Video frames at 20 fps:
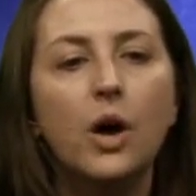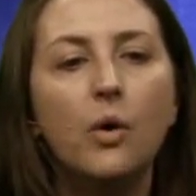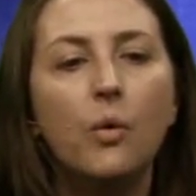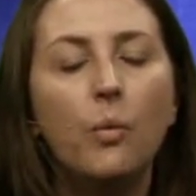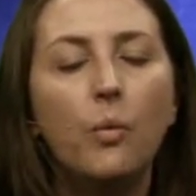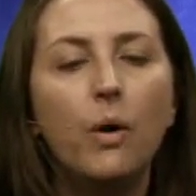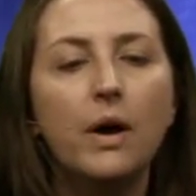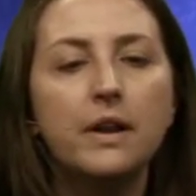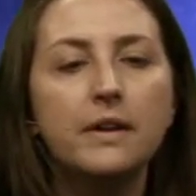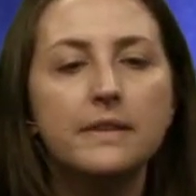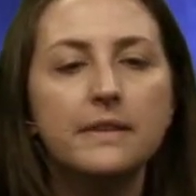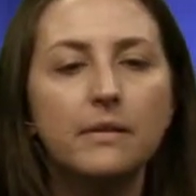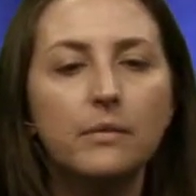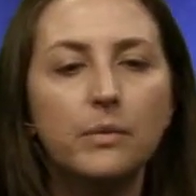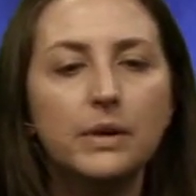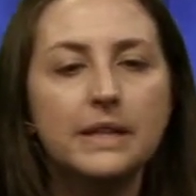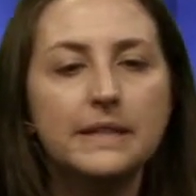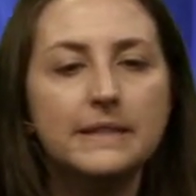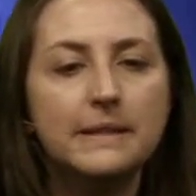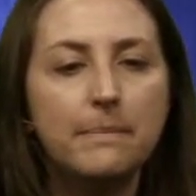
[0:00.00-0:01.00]
What, are the,
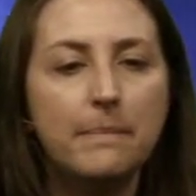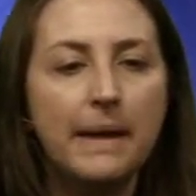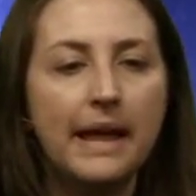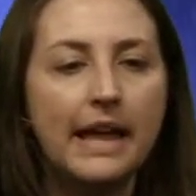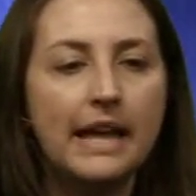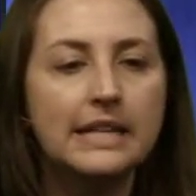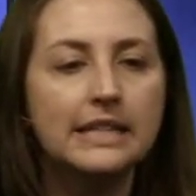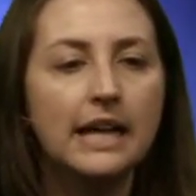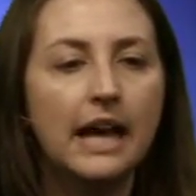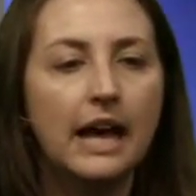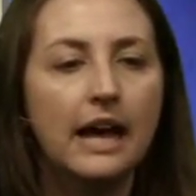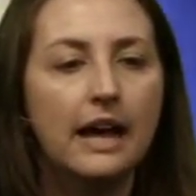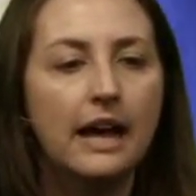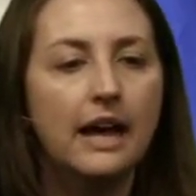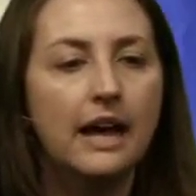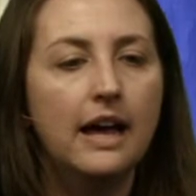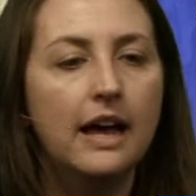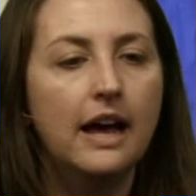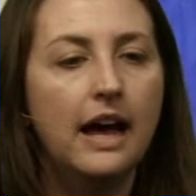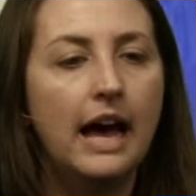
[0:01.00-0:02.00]
what is the band
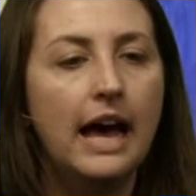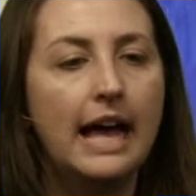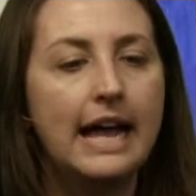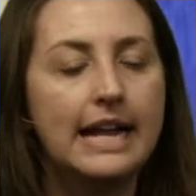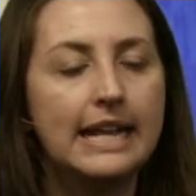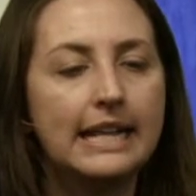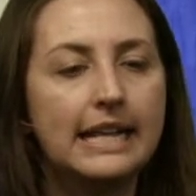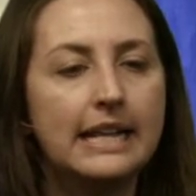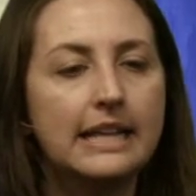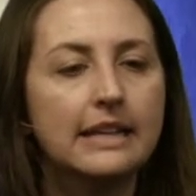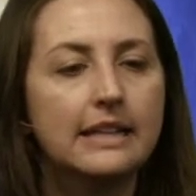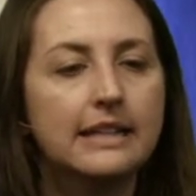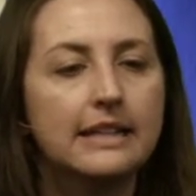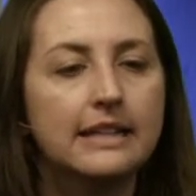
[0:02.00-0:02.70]
hiding?